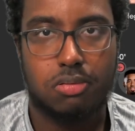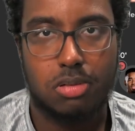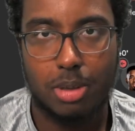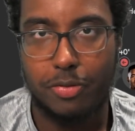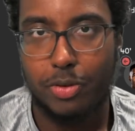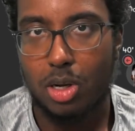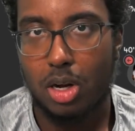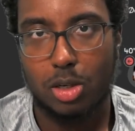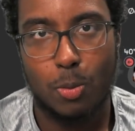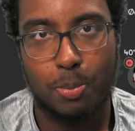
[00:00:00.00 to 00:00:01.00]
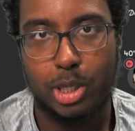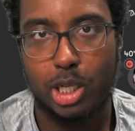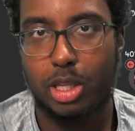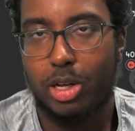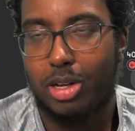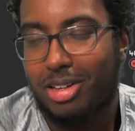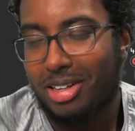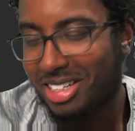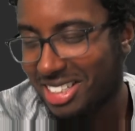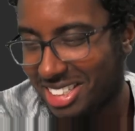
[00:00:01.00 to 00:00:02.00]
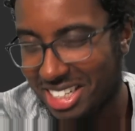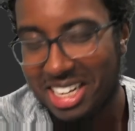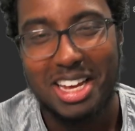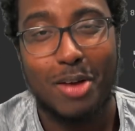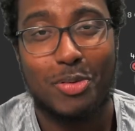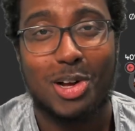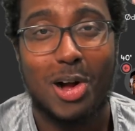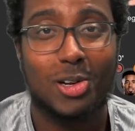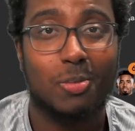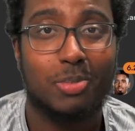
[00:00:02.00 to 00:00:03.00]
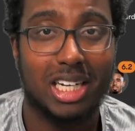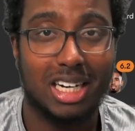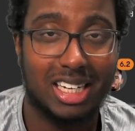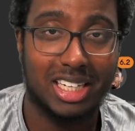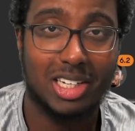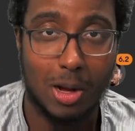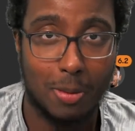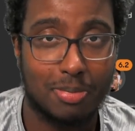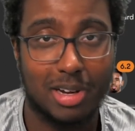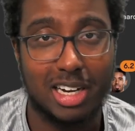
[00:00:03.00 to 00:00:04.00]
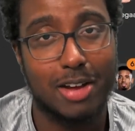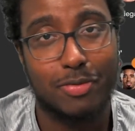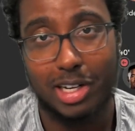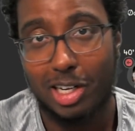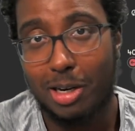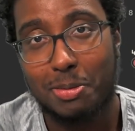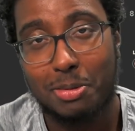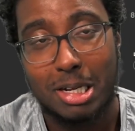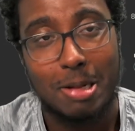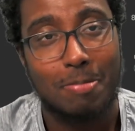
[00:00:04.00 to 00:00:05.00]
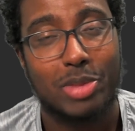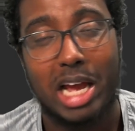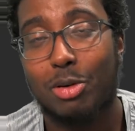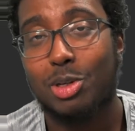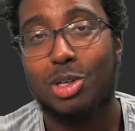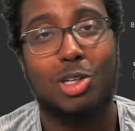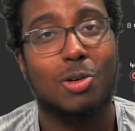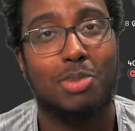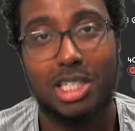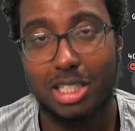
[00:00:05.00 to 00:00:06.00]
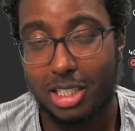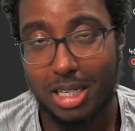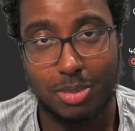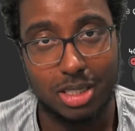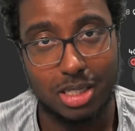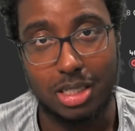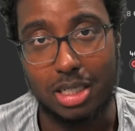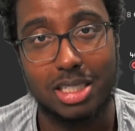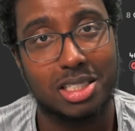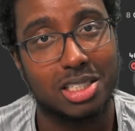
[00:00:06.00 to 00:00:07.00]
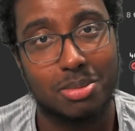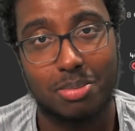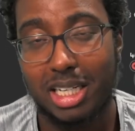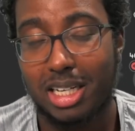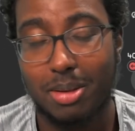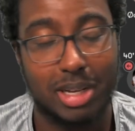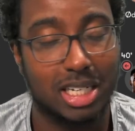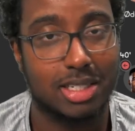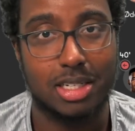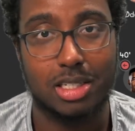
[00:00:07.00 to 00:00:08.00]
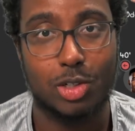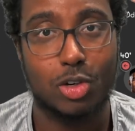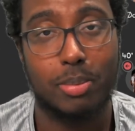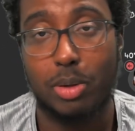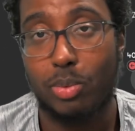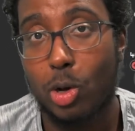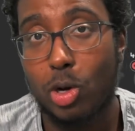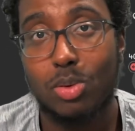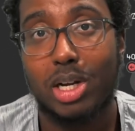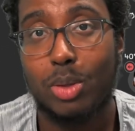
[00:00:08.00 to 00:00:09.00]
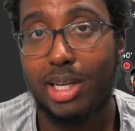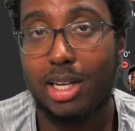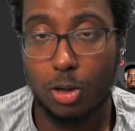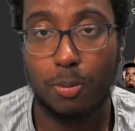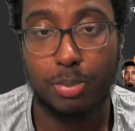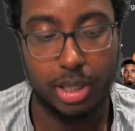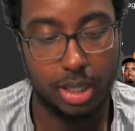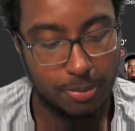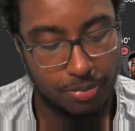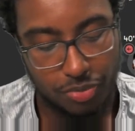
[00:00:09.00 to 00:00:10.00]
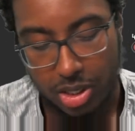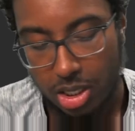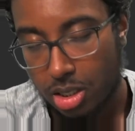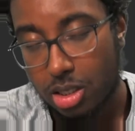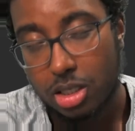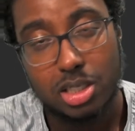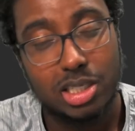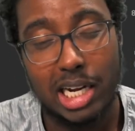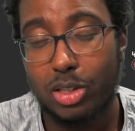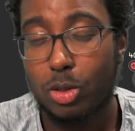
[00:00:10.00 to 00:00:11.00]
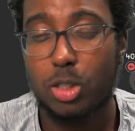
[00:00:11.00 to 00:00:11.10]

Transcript: But if you can't compete in if you can't compete in League Cup and FA Cup, How are you going to compete in the Champions League? Let's just make it make sense. You know what I mean? The only way we can compete, sign those